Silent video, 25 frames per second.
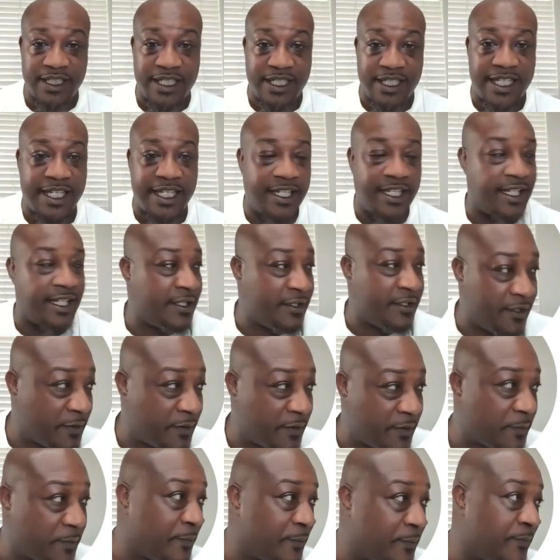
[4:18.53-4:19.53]
hit enter.
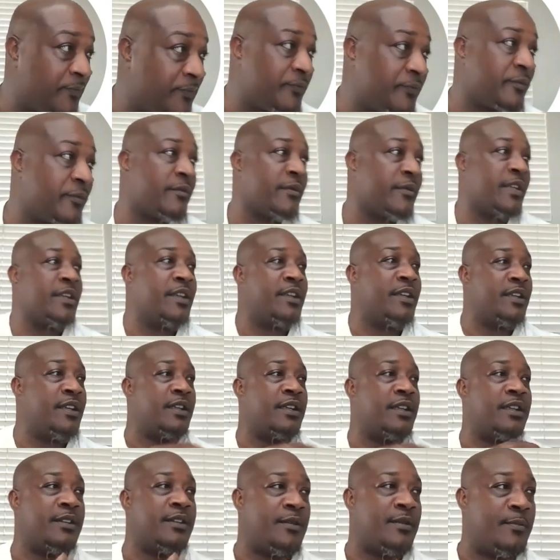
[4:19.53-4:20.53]

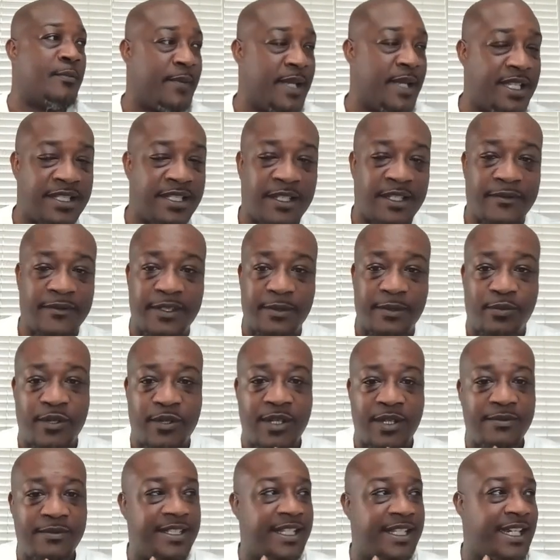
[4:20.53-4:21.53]
Based off of the
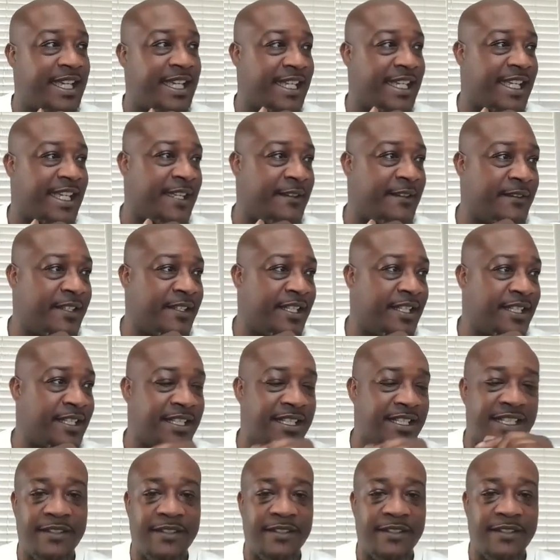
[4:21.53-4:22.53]
prompts that I gave it, it's
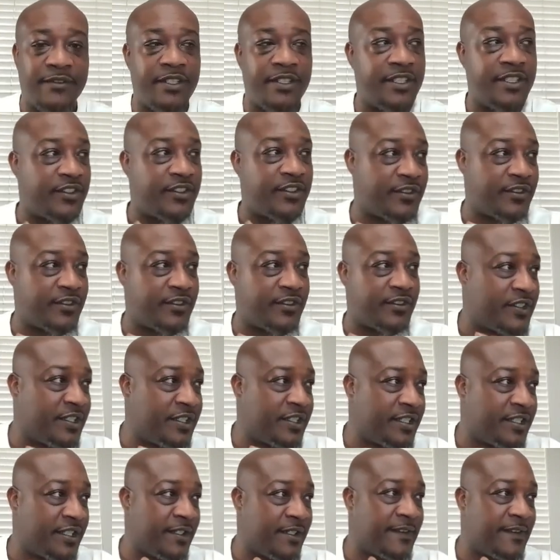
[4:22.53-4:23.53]
going to give you the
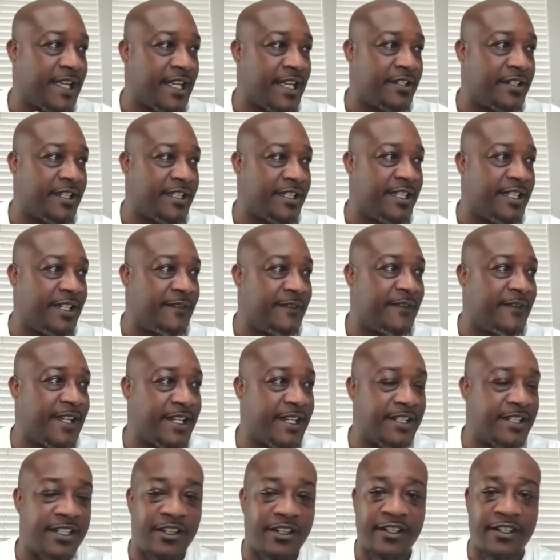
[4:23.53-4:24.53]
instruction of how to identify
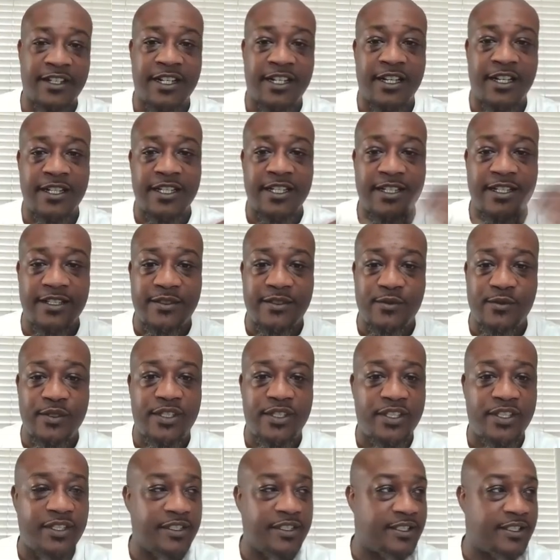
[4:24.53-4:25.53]
the target audience,
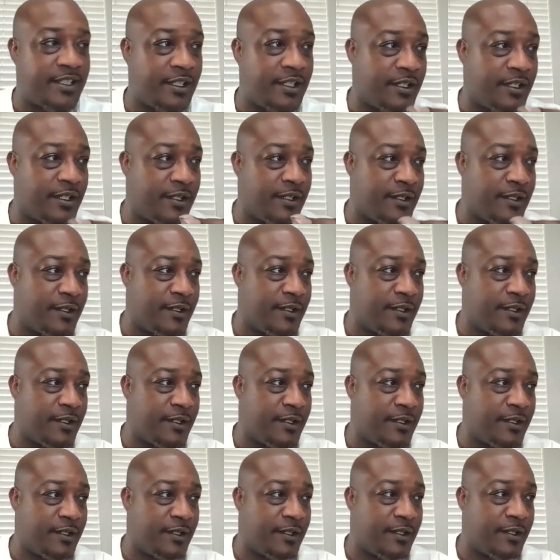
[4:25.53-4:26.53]
which is the
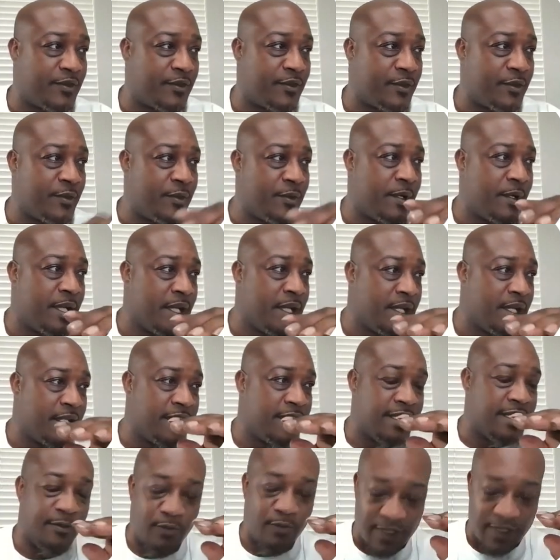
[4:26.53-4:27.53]
age group,
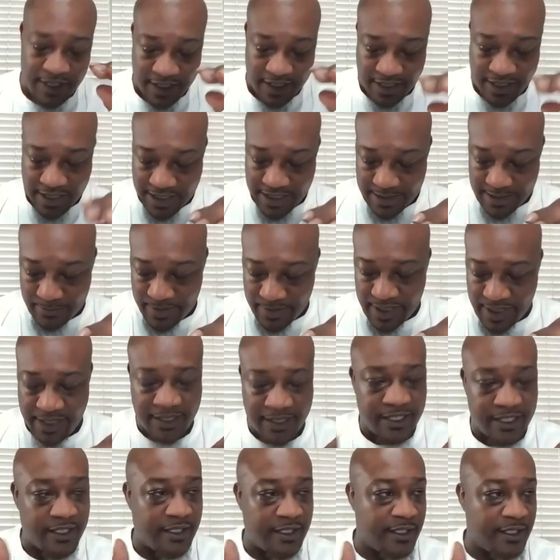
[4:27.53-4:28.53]
which is going to be
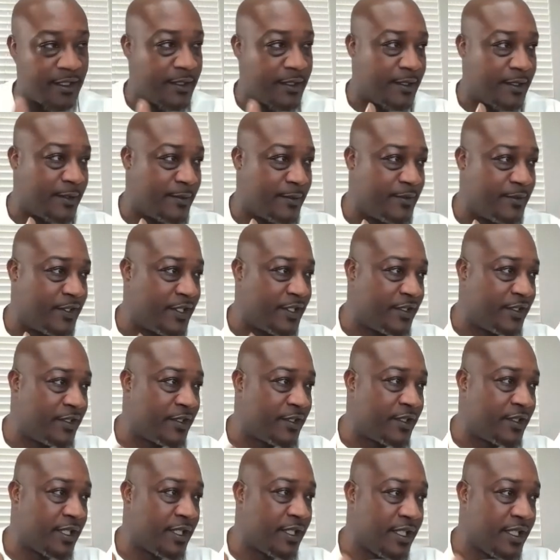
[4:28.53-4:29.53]
the
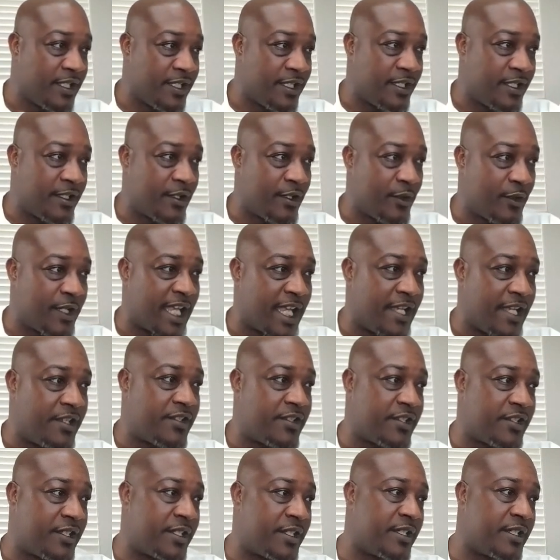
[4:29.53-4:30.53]
gender, the
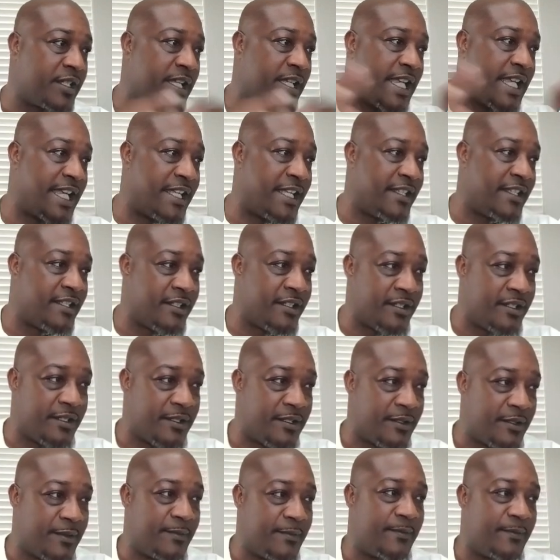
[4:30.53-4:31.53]
location, and
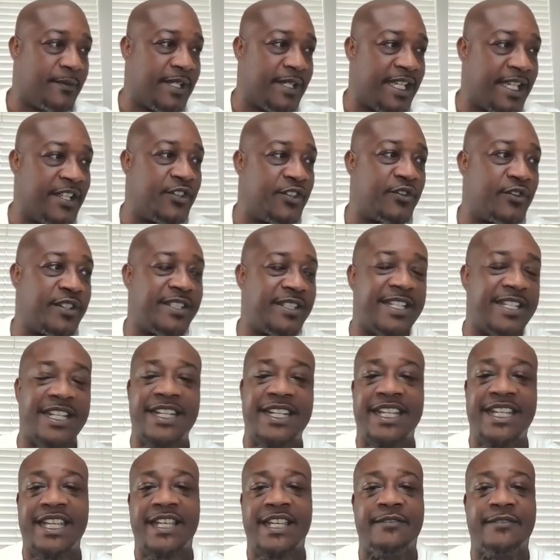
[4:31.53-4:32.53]
the interest that they